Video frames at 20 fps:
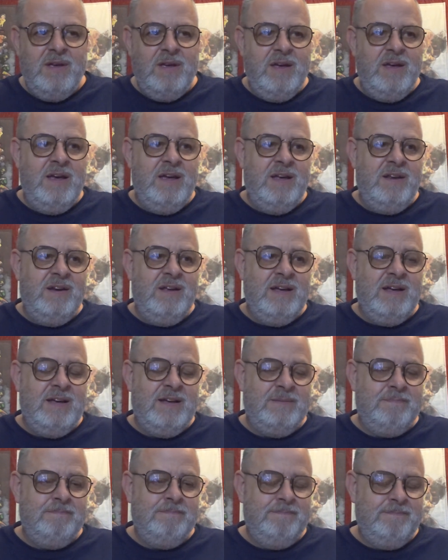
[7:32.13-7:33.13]

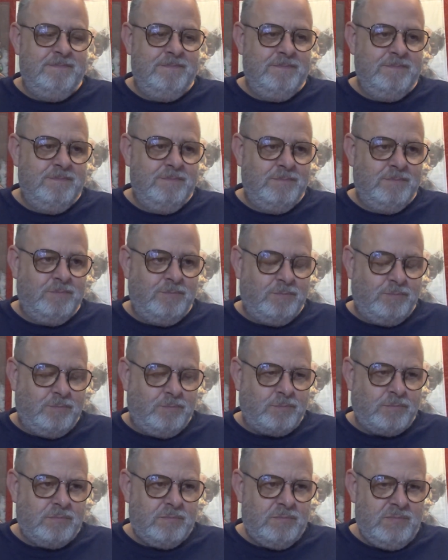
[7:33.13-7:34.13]
And
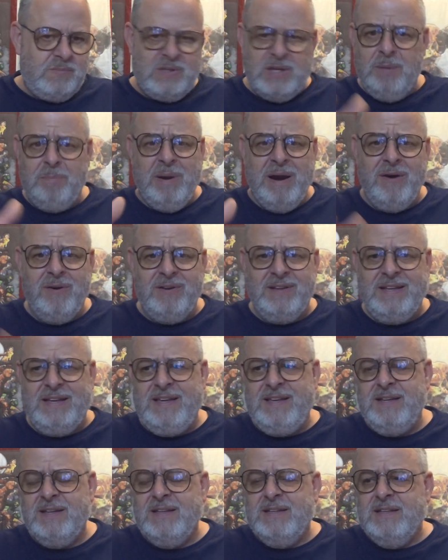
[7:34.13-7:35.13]

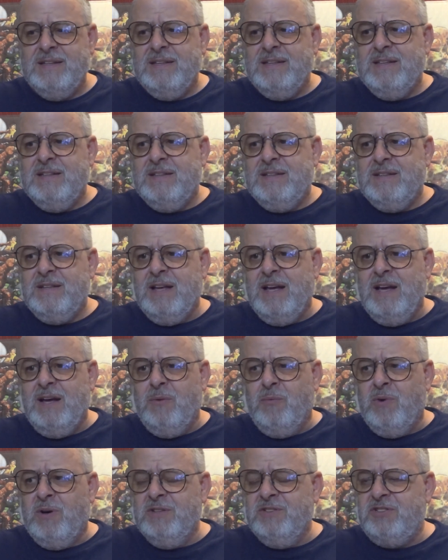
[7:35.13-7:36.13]
apparently
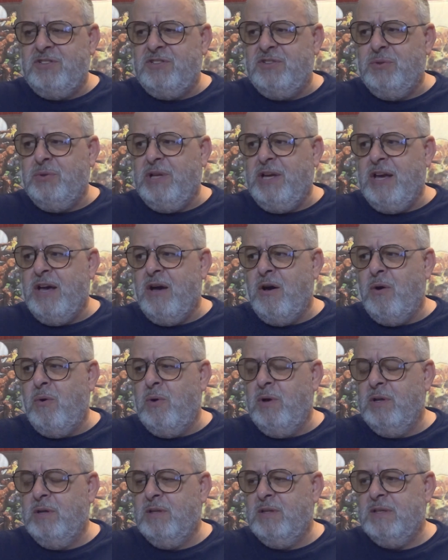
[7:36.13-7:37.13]
one
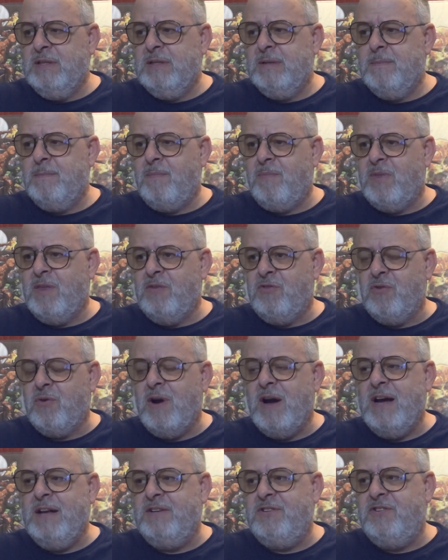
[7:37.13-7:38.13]
studio
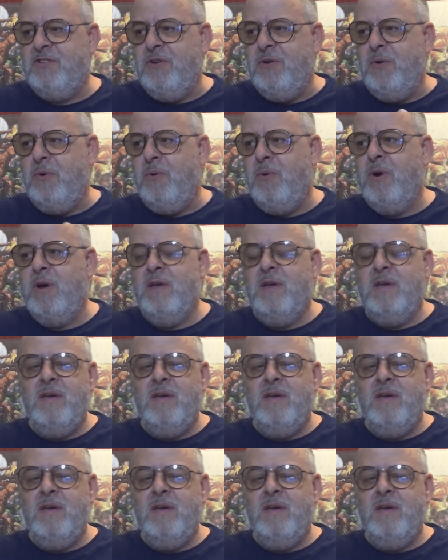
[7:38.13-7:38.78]
tried to